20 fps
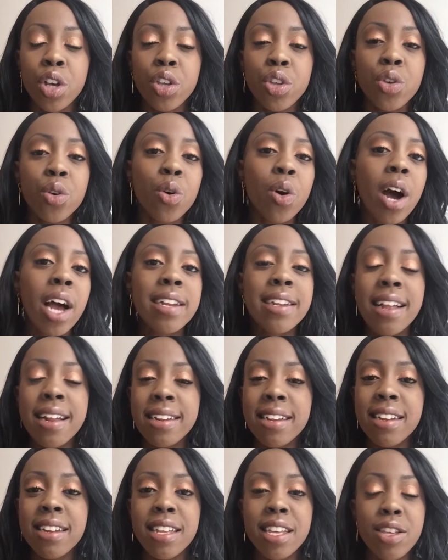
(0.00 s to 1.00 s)
Your
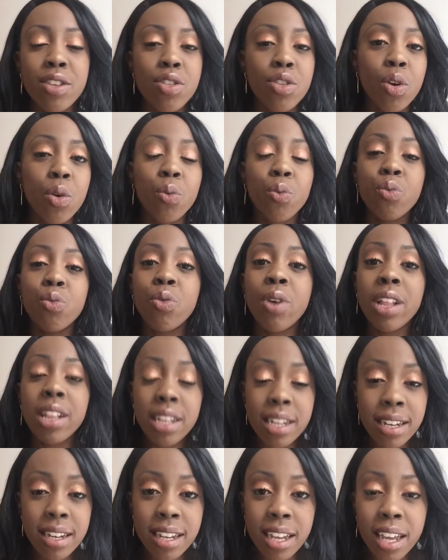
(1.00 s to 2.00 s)
identity is not
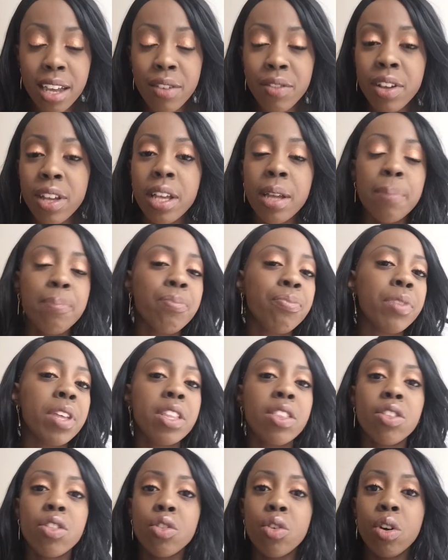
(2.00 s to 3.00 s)
relative.
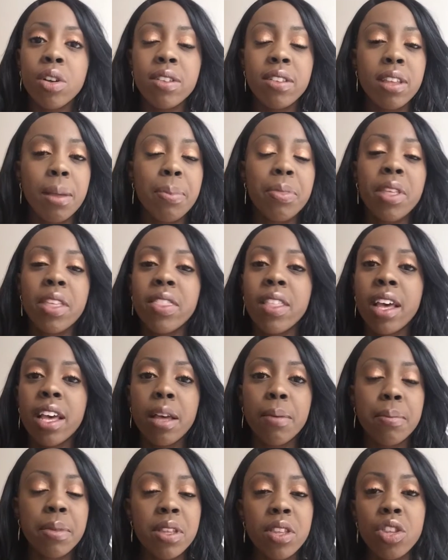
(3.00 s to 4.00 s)
It's not something that
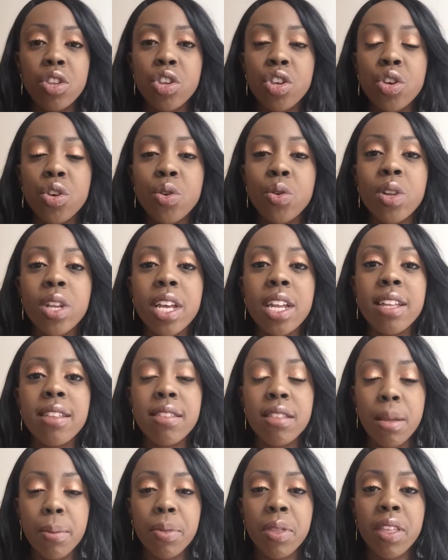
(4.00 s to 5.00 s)
can be skewed. It
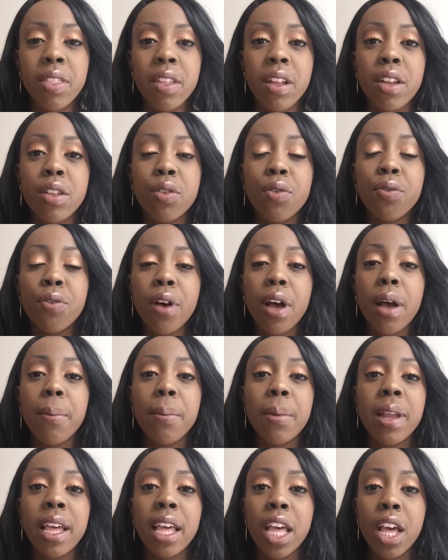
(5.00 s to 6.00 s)
is something that is
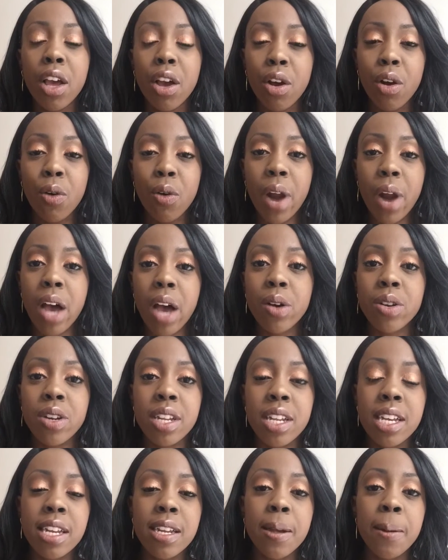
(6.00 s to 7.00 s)
firmly
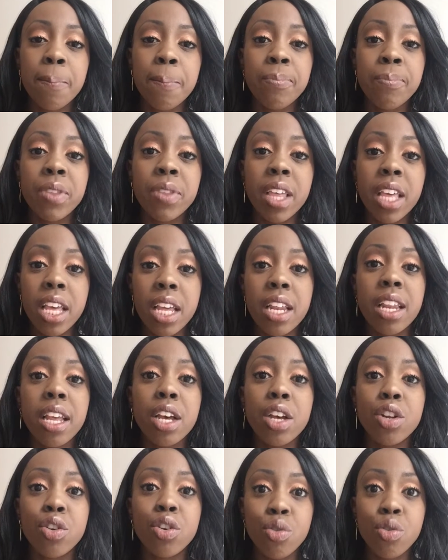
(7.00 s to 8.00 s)
grounded in
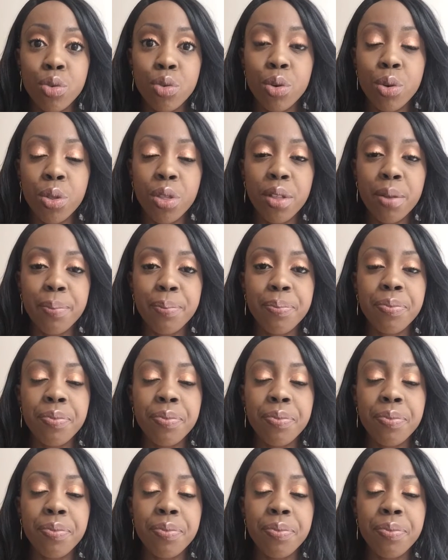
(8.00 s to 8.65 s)
truth.